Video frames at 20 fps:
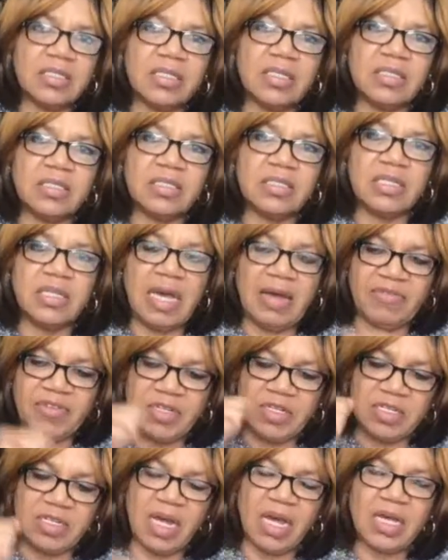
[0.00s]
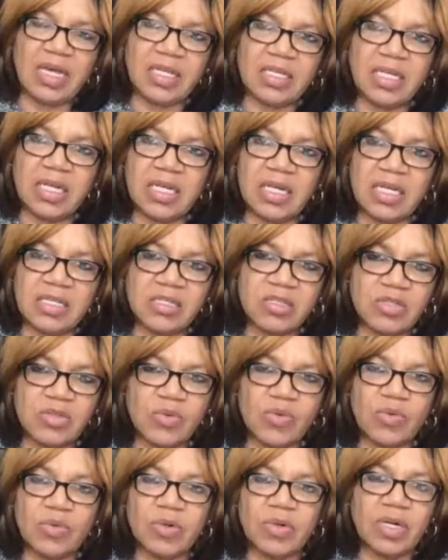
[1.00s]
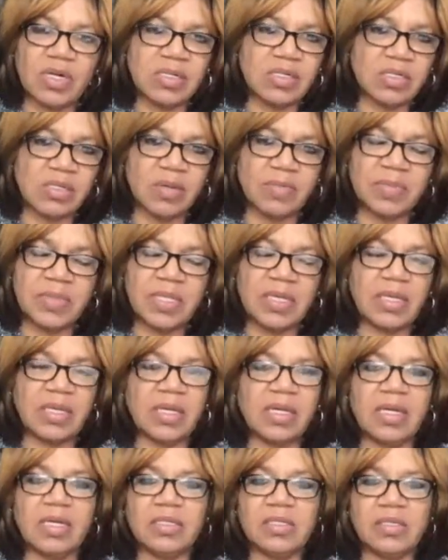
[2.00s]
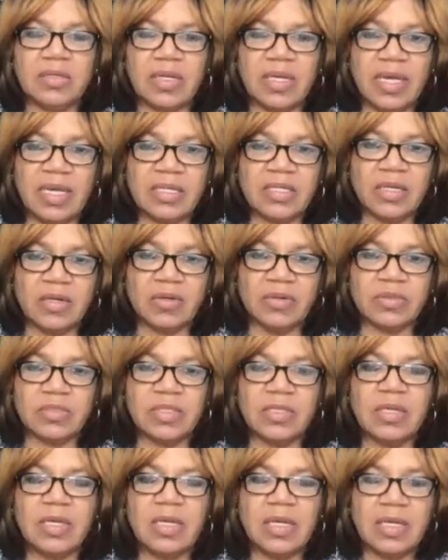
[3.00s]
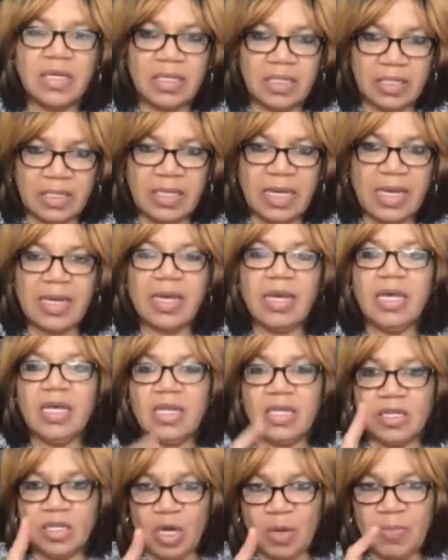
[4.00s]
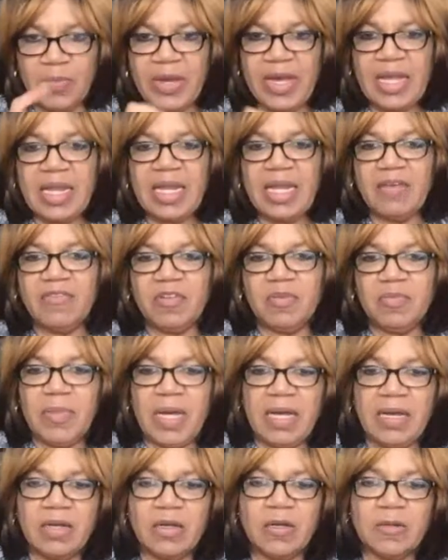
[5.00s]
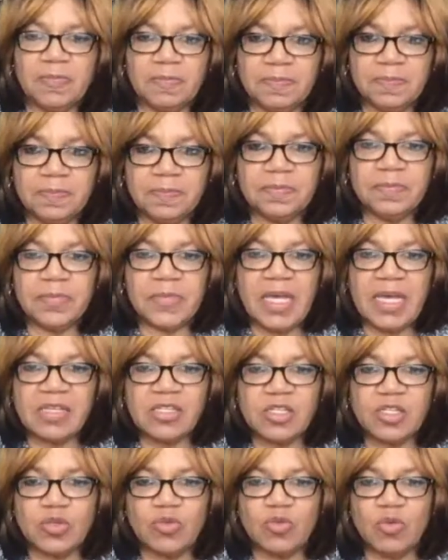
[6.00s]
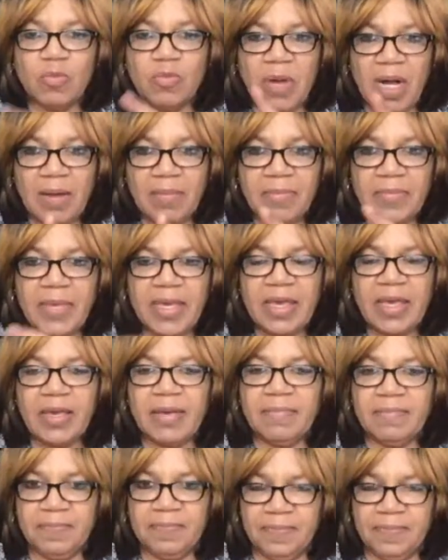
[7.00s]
You have to knock it on a stone or something to get out. Yeah, number 11 mango. That's true. Bombay.